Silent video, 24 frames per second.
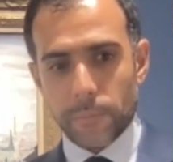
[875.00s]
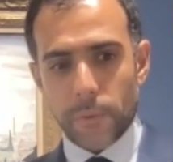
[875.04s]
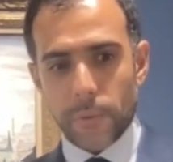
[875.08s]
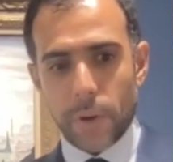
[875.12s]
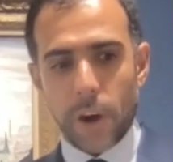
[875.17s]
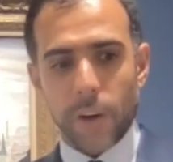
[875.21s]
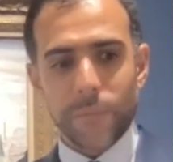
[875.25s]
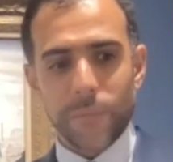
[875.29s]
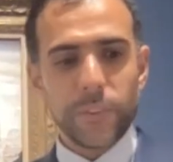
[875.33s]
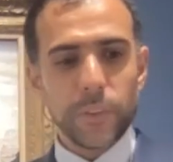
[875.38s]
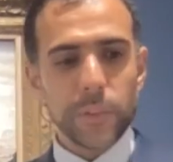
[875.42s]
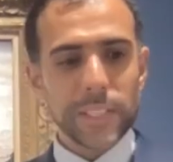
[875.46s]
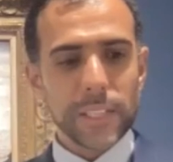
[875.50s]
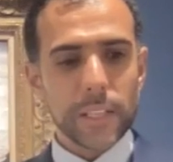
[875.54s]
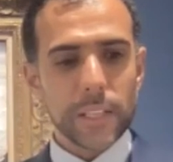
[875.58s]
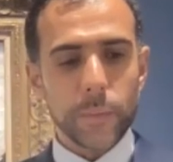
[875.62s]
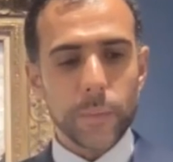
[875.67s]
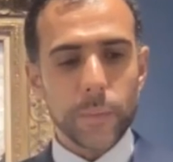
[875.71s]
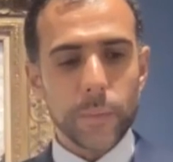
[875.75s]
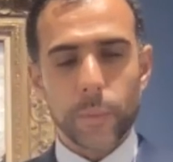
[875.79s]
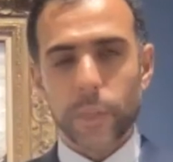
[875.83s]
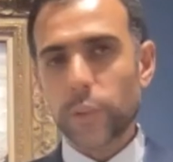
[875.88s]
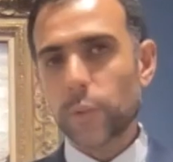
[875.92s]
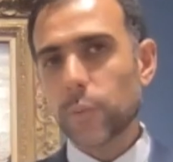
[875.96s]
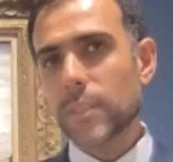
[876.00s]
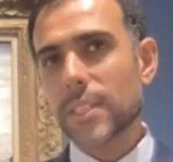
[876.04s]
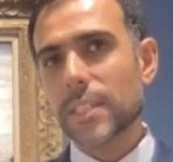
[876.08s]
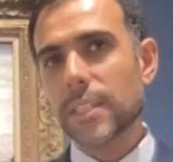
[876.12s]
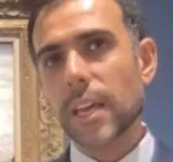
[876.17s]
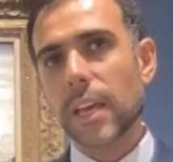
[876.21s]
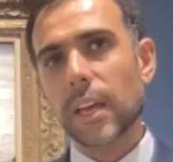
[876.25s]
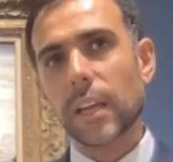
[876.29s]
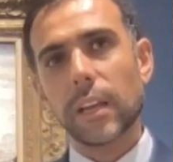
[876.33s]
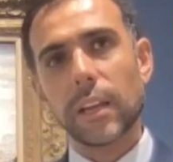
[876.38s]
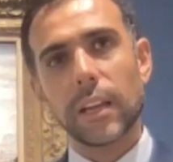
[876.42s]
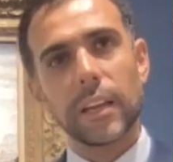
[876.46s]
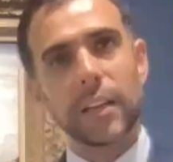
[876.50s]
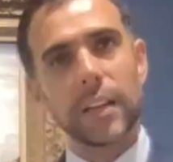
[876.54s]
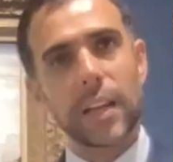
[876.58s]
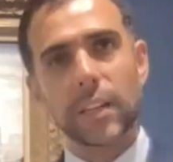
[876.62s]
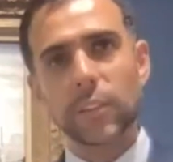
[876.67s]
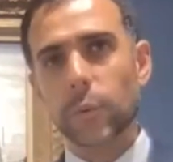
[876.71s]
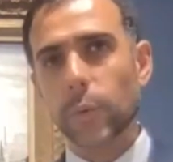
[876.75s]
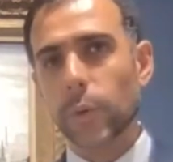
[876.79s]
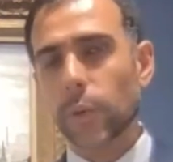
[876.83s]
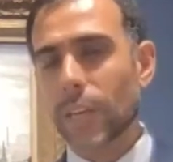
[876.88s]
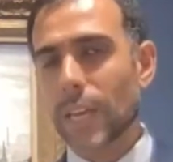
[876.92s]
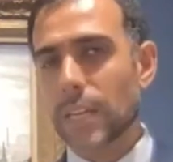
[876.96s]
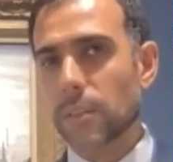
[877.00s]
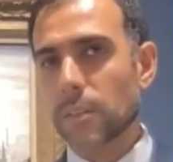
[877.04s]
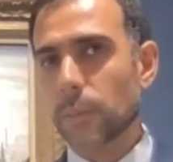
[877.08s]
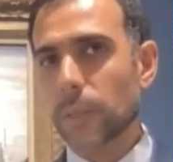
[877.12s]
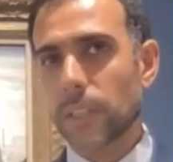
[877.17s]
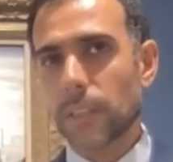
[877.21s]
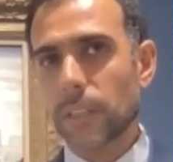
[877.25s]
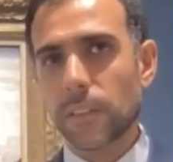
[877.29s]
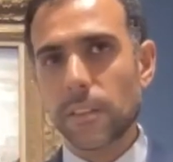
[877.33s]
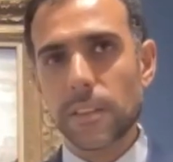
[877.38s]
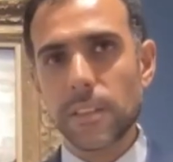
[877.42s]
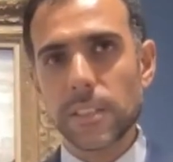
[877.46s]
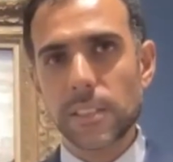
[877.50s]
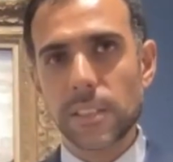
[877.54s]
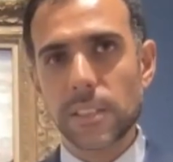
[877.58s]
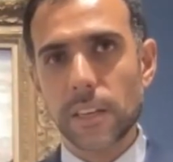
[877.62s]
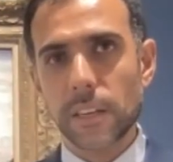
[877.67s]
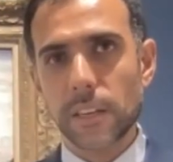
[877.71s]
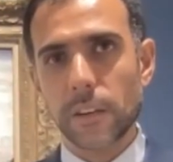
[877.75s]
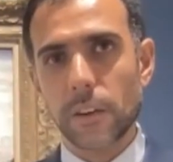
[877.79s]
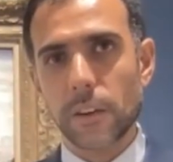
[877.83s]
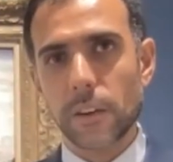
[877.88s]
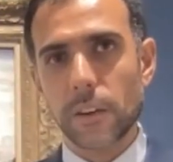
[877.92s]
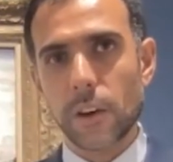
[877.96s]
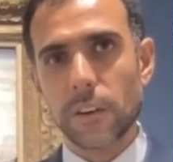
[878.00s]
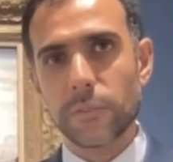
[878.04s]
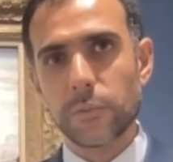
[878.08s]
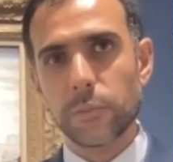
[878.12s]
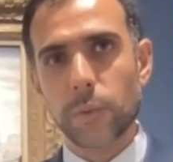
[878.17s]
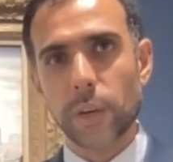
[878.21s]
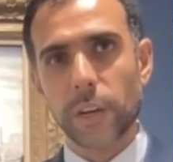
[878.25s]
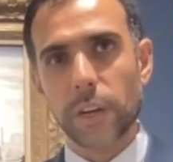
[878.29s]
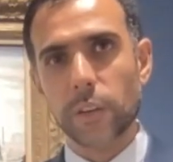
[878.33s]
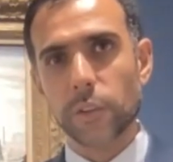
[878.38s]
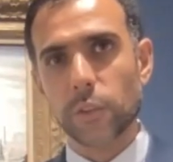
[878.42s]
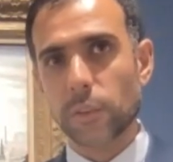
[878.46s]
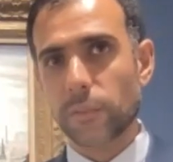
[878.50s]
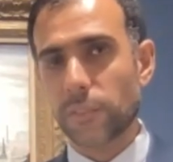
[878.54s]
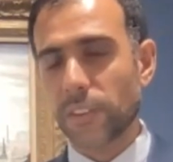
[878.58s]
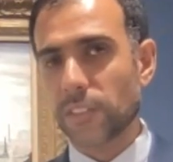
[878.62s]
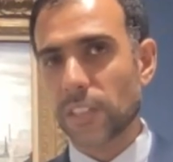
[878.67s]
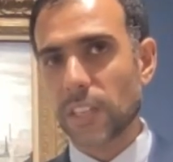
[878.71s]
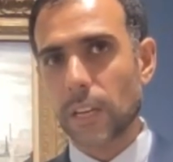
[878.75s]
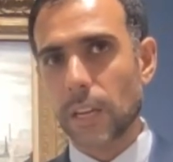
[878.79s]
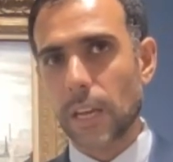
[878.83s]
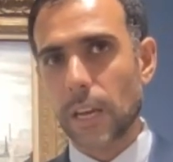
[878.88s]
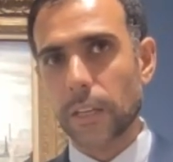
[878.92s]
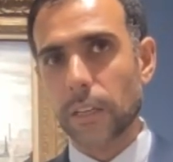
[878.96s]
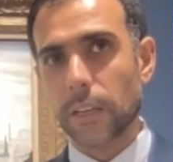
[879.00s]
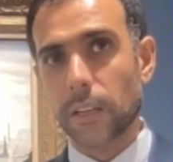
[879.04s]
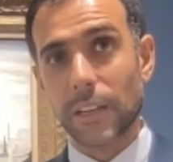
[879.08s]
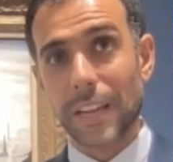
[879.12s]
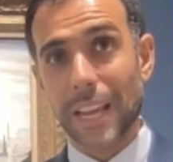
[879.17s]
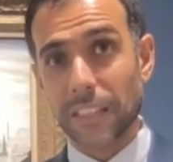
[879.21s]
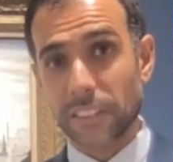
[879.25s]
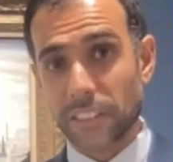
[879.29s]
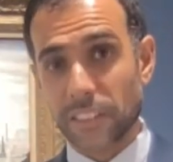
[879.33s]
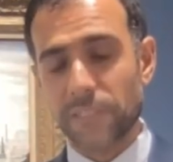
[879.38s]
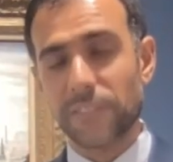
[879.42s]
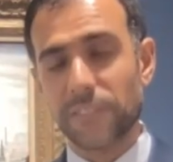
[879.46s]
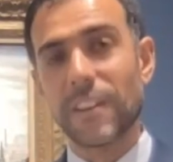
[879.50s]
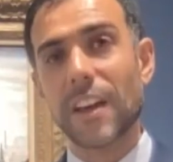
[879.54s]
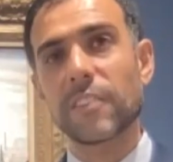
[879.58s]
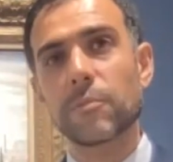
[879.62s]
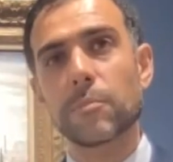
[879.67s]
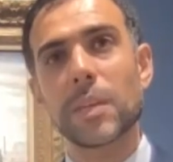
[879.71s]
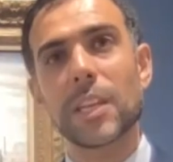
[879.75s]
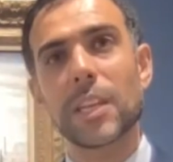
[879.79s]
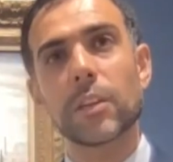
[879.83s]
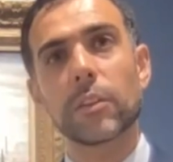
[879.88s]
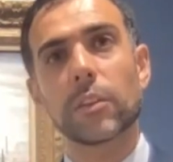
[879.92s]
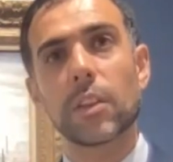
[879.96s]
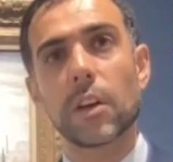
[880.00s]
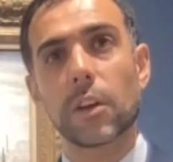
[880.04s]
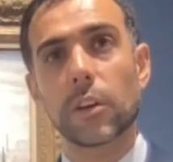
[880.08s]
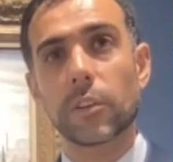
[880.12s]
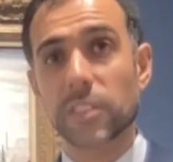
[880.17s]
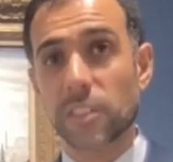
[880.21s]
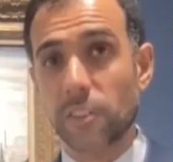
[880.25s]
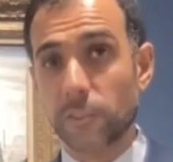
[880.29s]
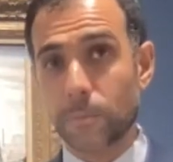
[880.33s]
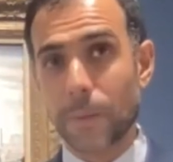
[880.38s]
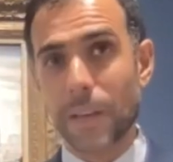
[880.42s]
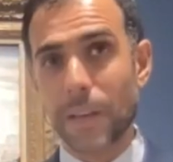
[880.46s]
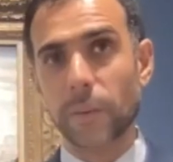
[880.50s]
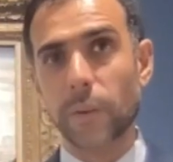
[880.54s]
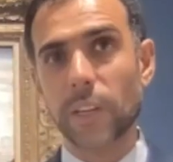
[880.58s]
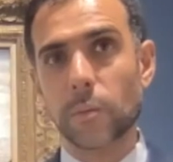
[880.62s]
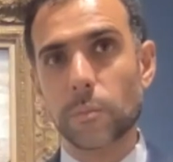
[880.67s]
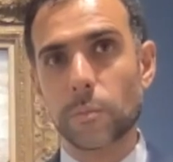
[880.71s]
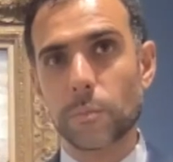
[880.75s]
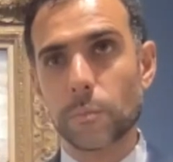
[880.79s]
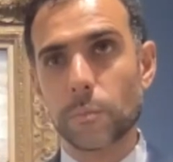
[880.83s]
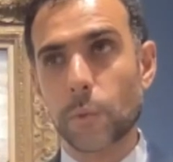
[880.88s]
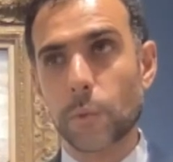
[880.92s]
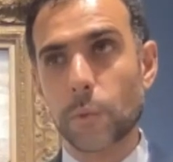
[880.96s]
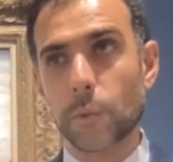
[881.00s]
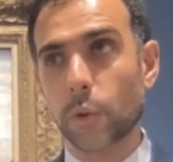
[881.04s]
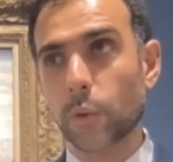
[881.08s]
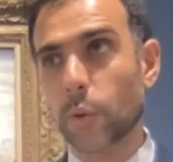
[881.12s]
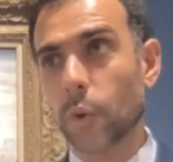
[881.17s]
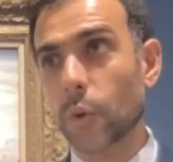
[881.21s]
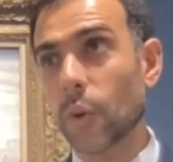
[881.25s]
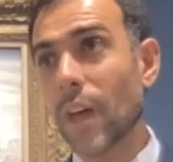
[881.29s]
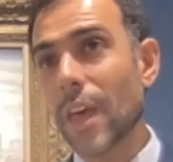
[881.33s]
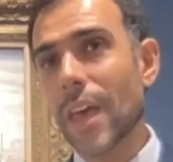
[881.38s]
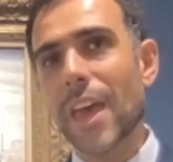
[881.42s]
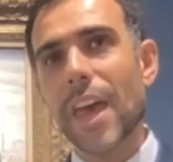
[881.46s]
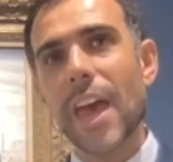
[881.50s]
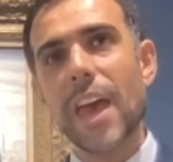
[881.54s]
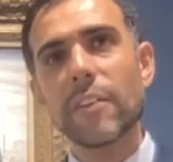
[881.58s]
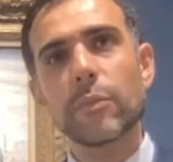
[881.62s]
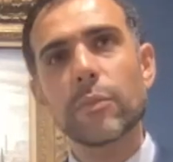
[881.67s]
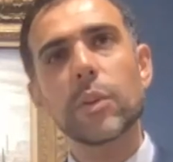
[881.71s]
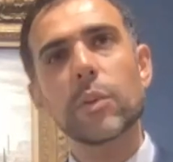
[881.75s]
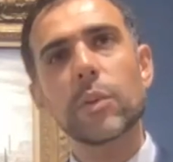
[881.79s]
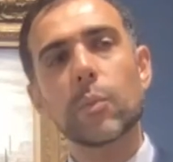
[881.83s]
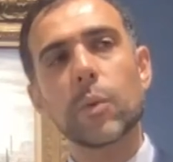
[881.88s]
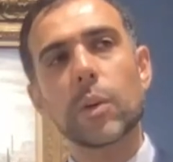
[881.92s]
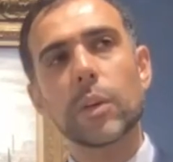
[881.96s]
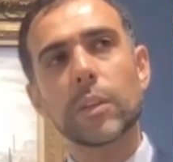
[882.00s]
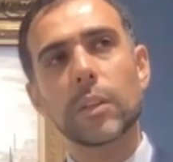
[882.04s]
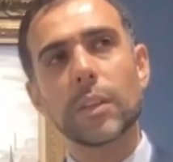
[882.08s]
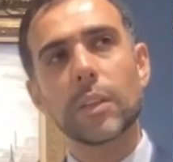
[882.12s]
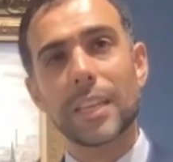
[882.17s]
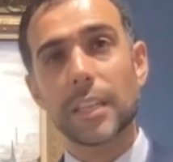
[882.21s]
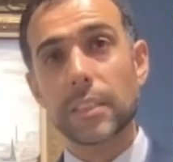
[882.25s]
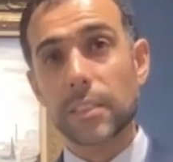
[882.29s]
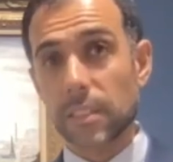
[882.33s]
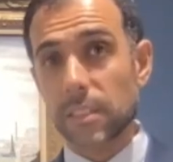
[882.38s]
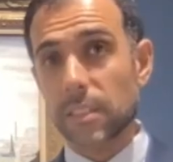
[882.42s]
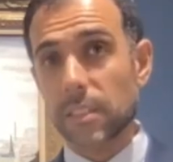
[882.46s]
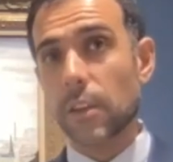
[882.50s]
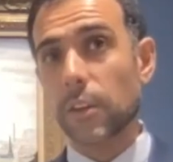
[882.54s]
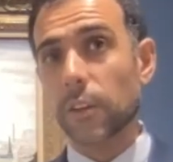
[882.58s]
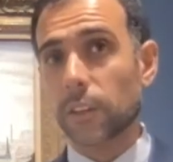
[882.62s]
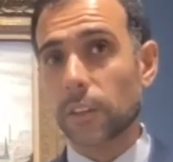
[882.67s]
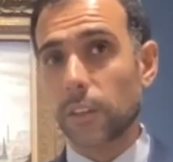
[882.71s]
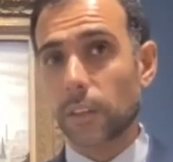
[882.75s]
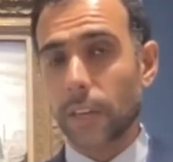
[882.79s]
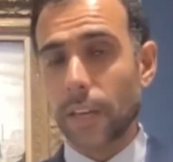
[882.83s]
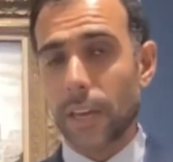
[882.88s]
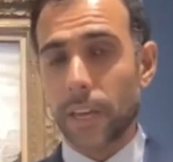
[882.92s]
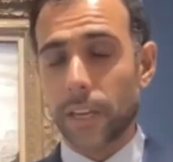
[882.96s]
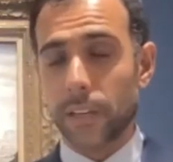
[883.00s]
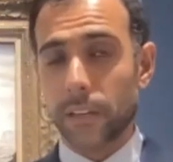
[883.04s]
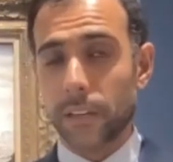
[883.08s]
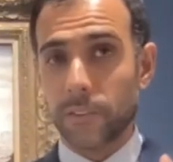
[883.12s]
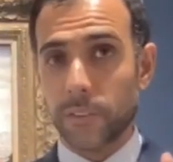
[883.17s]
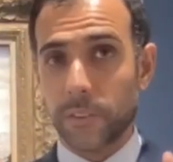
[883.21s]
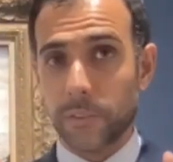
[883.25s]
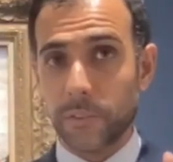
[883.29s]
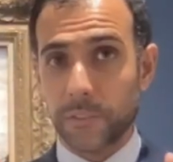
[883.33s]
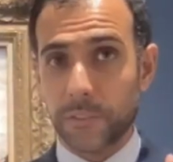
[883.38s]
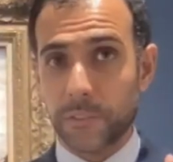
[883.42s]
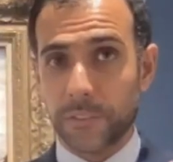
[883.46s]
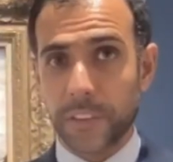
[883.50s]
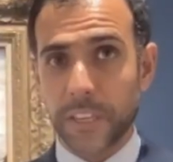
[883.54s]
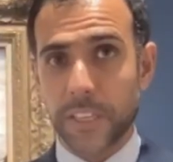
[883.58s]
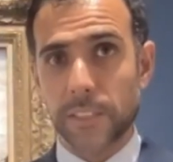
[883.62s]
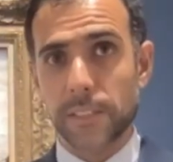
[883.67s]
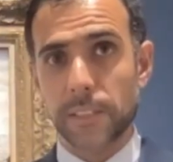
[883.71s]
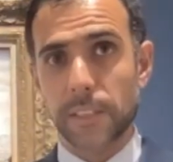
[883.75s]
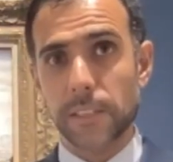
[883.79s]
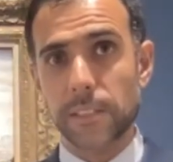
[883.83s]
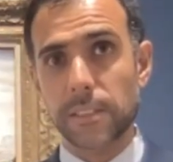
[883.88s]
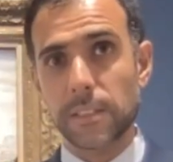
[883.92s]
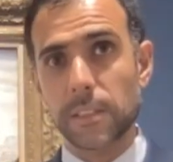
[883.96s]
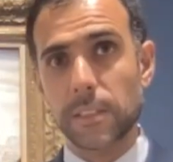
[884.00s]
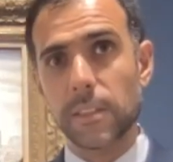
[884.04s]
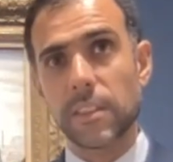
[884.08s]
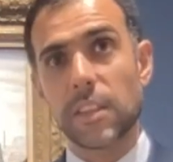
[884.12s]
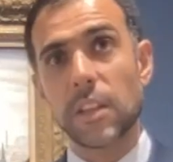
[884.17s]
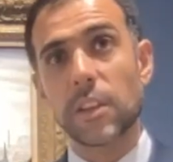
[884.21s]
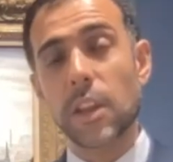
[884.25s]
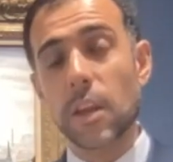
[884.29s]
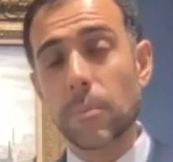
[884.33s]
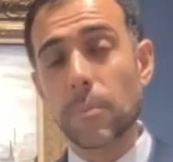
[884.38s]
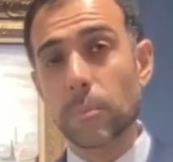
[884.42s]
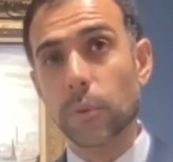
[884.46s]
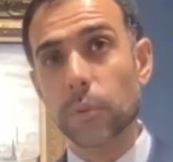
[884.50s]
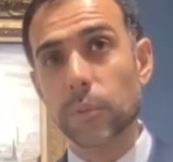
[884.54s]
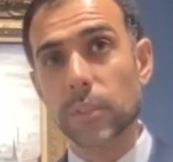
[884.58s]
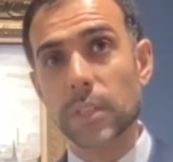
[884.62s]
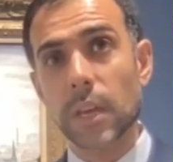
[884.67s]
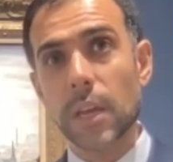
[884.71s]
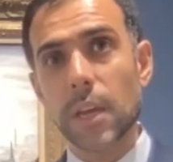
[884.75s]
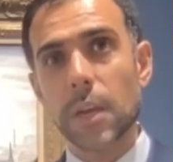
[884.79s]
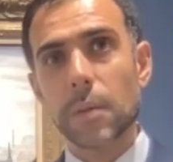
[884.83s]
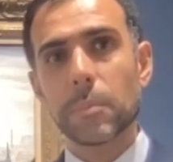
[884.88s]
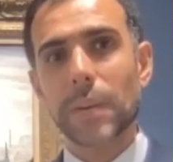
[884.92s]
obviously, when you sell an artwork, as we did this year, of $195 million of Marilyn Monroe, everyone gets stuck and fixes the numbers.